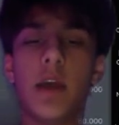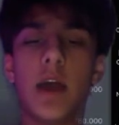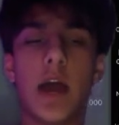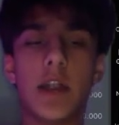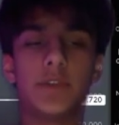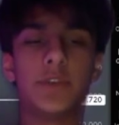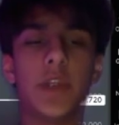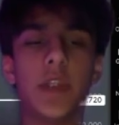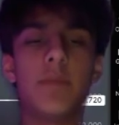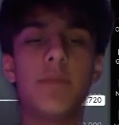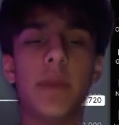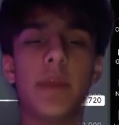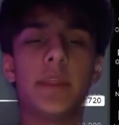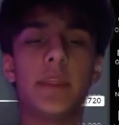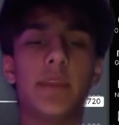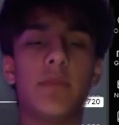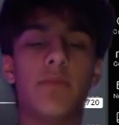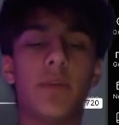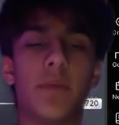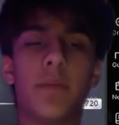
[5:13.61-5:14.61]
I trade
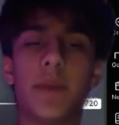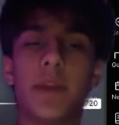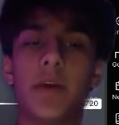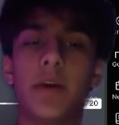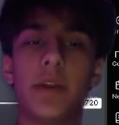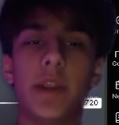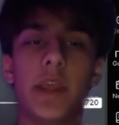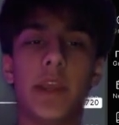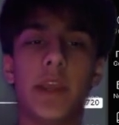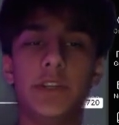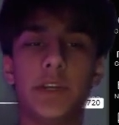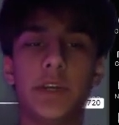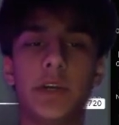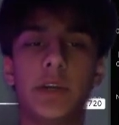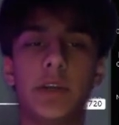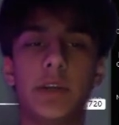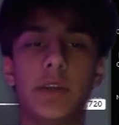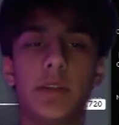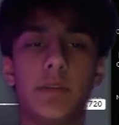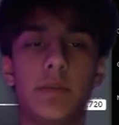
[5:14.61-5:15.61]
mainly the 1 minute on Asia
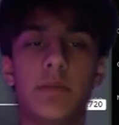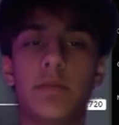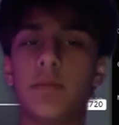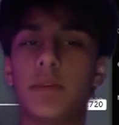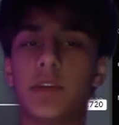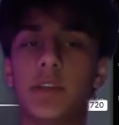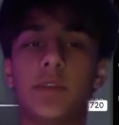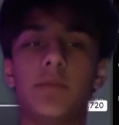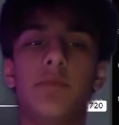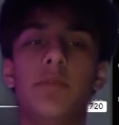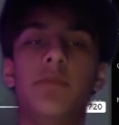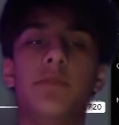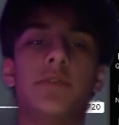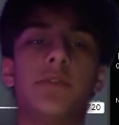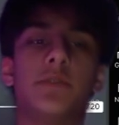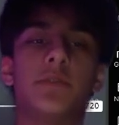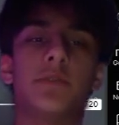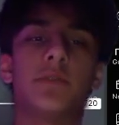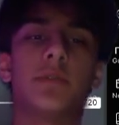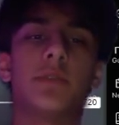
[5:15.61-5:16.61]
because it moves
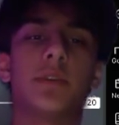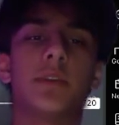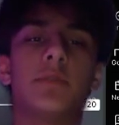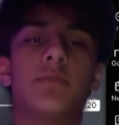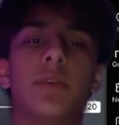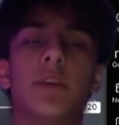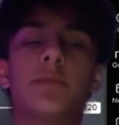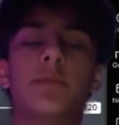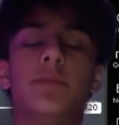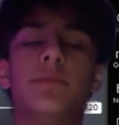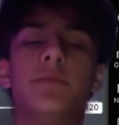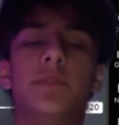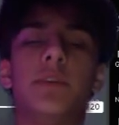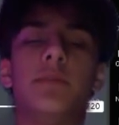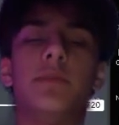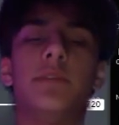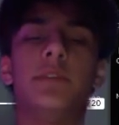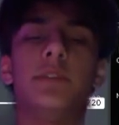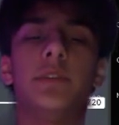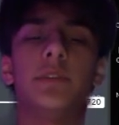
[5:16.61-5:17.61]
because price moves
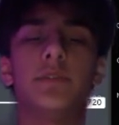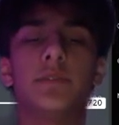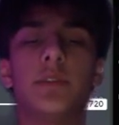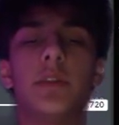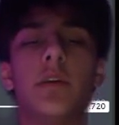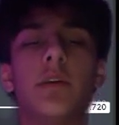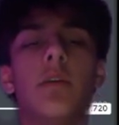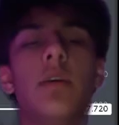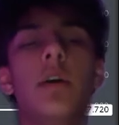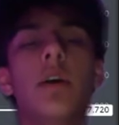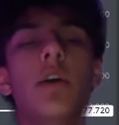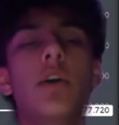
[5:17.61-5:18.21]
generally so slow.